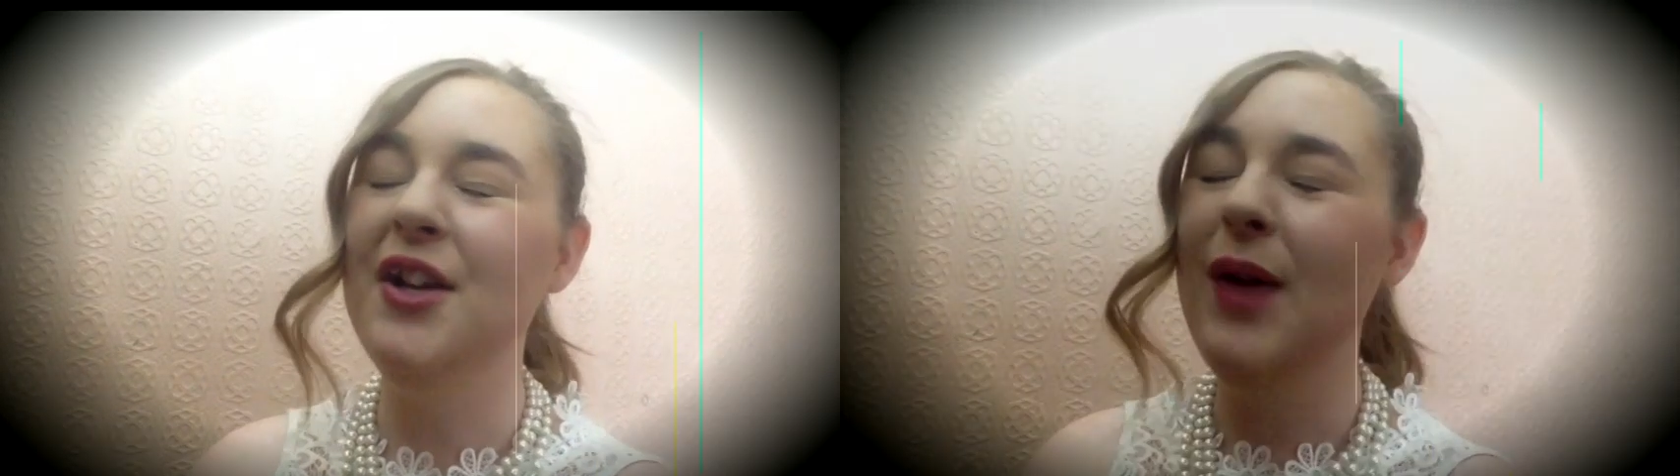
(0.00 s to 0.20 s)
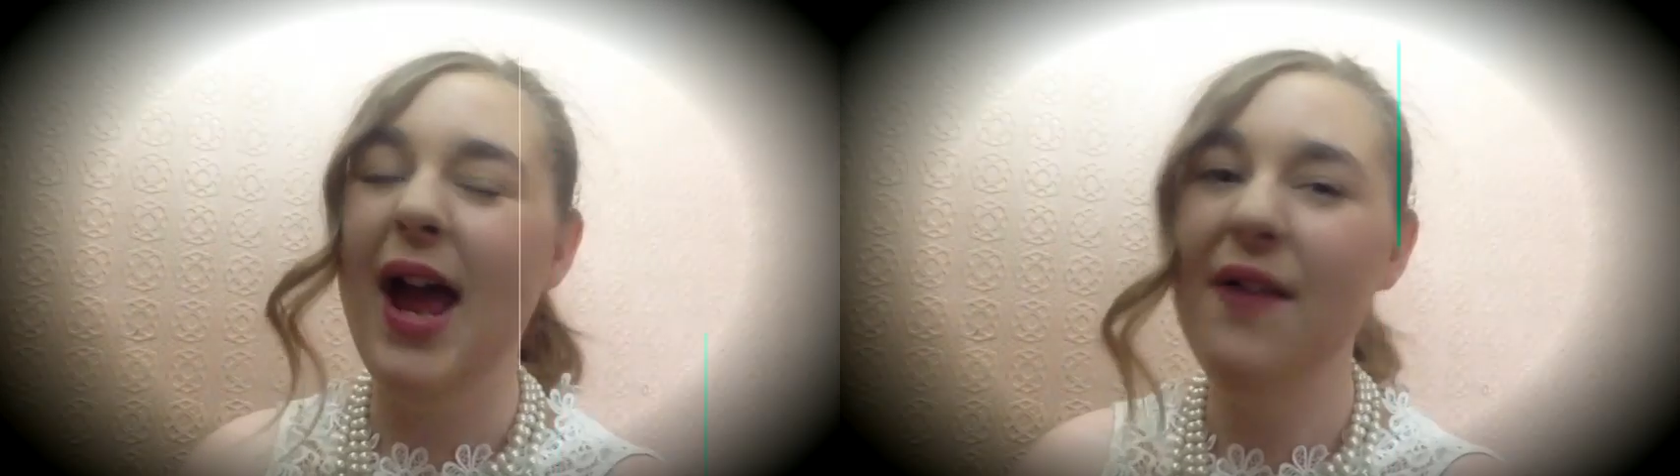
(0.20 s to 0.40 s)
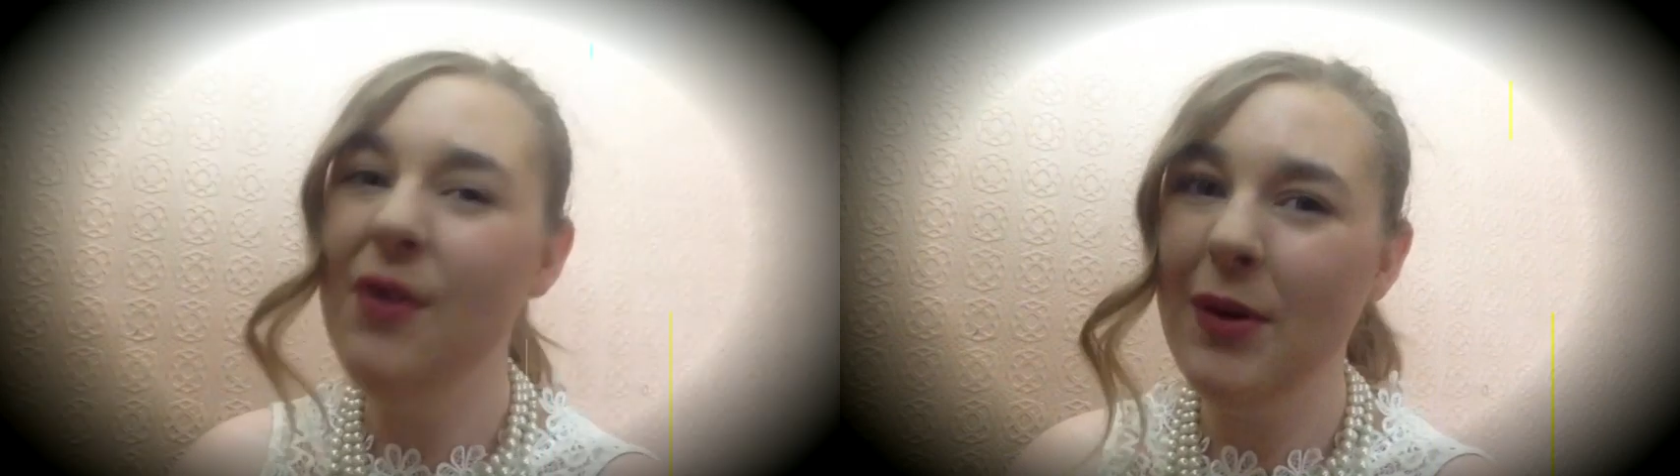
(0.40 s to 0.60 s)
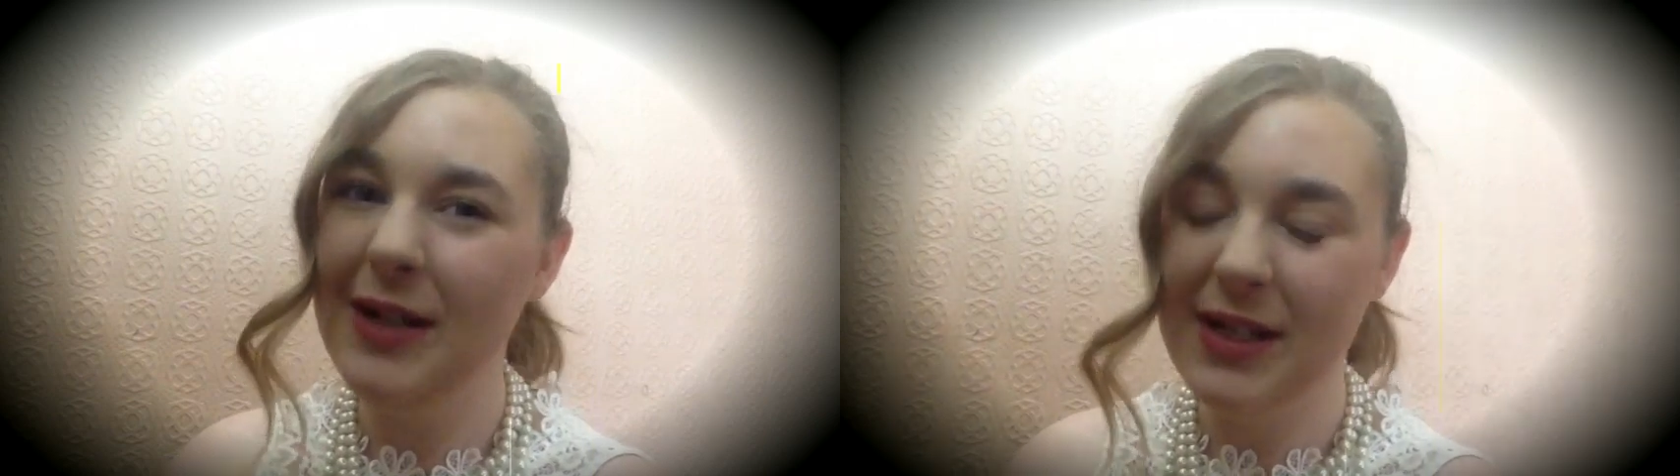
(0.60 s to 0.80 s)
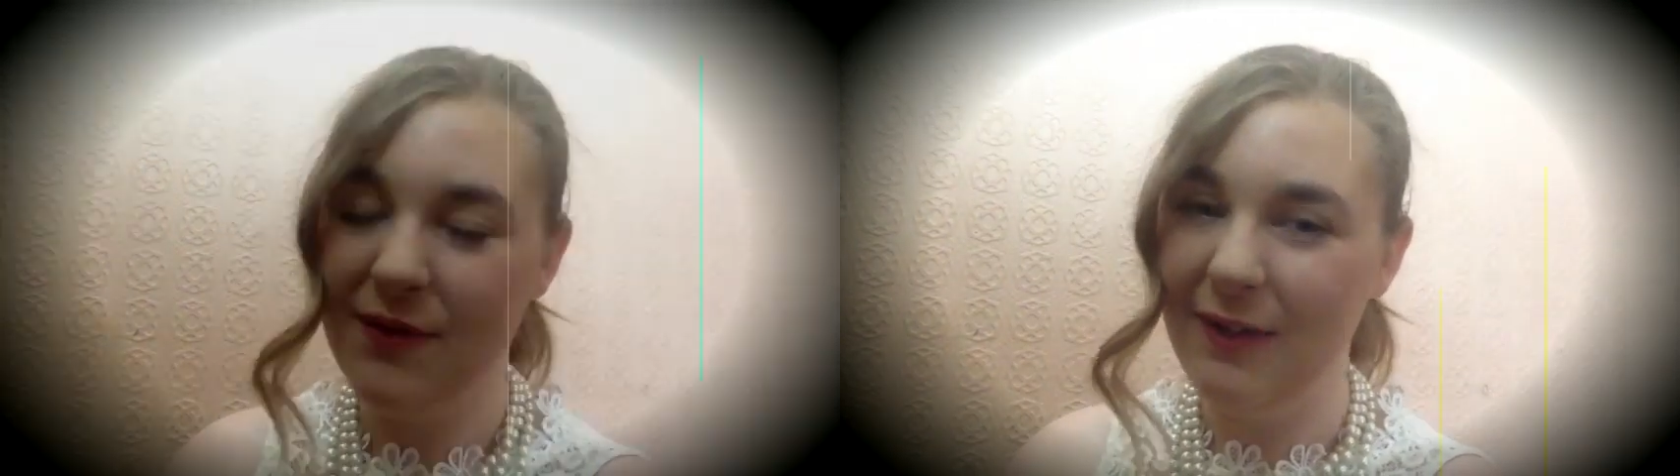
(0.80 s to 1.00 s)
I knew
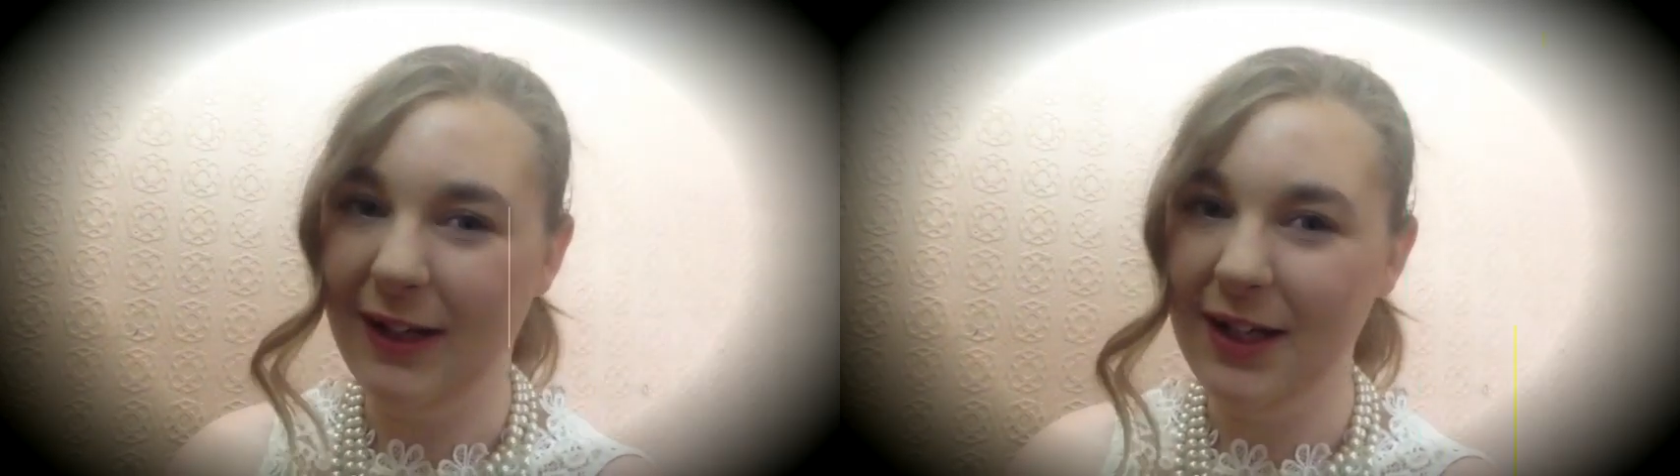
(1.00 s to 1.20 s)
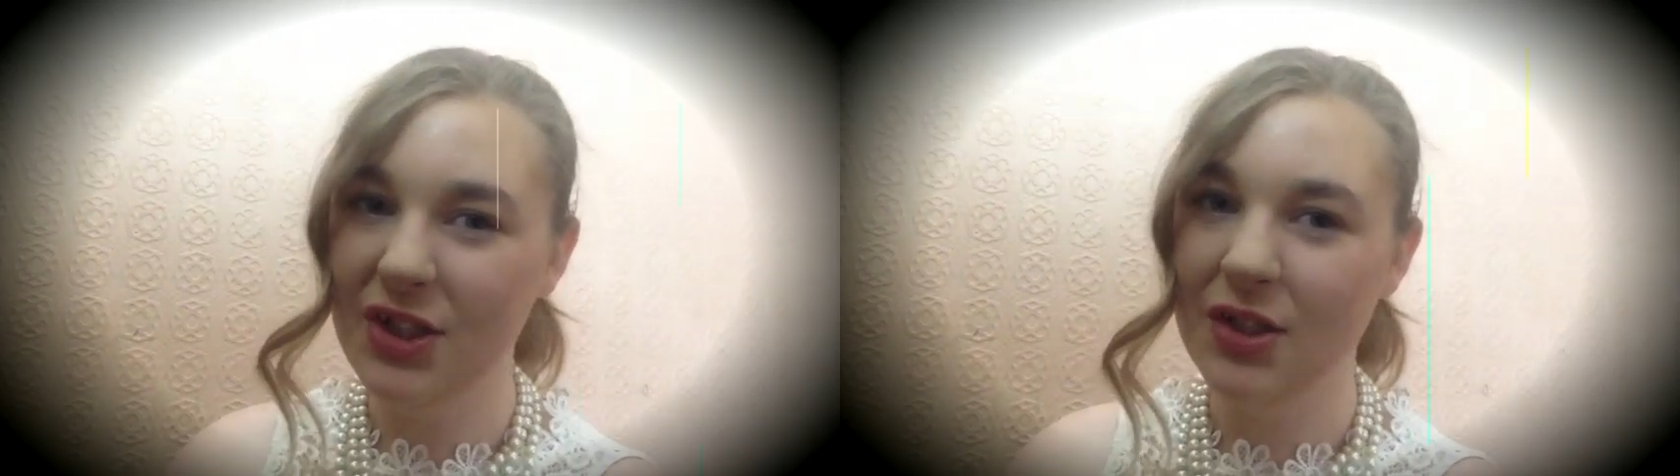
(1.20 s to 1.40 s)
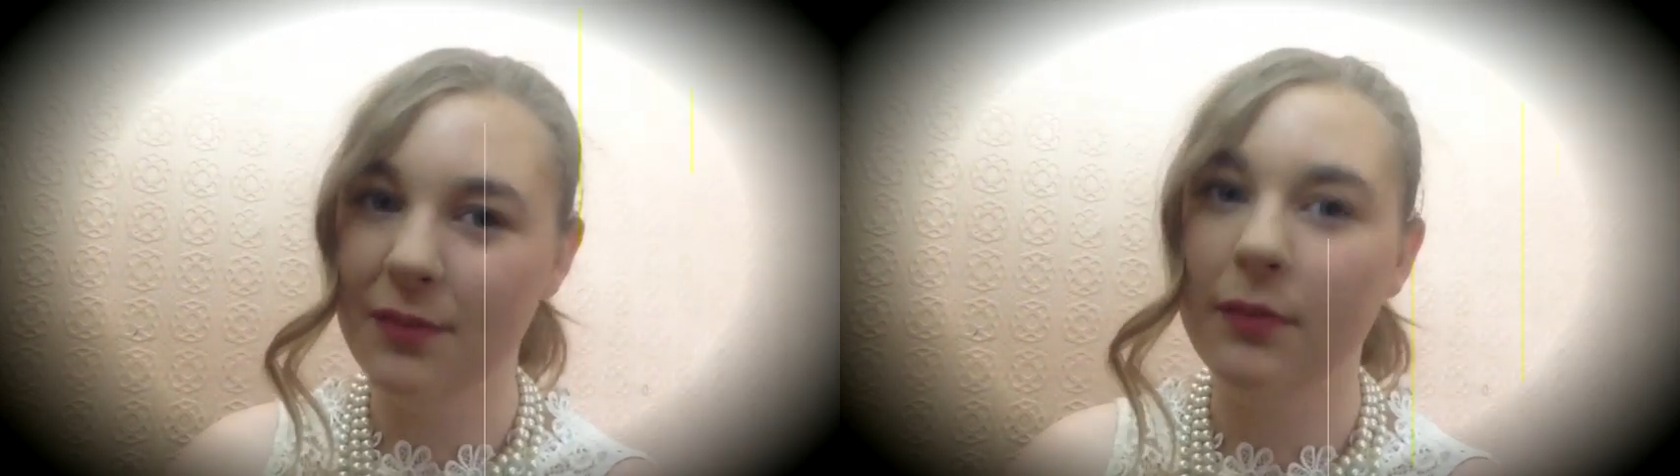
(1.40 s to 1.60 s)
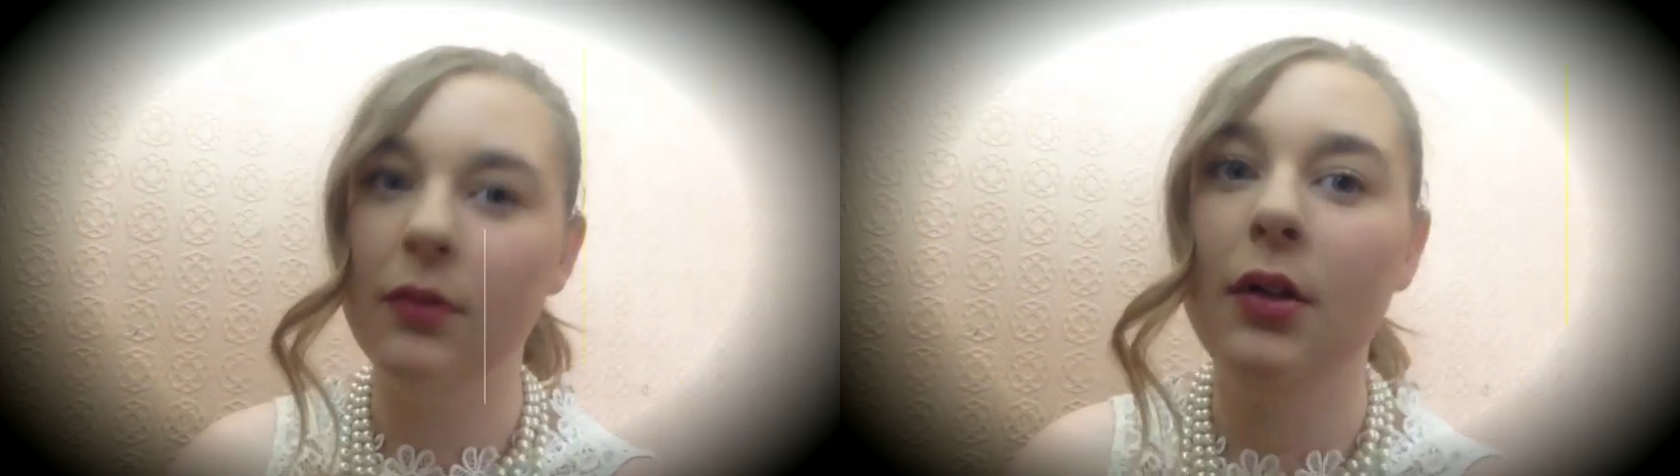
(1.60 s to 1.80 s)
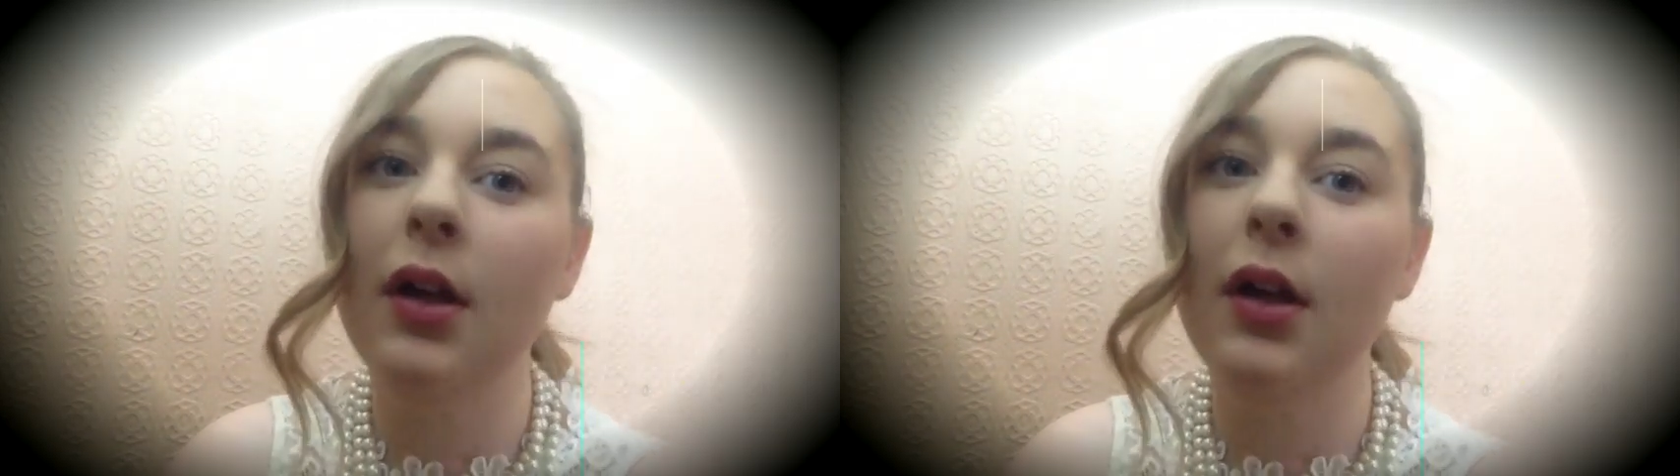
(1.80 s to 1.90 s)
everyone in the village.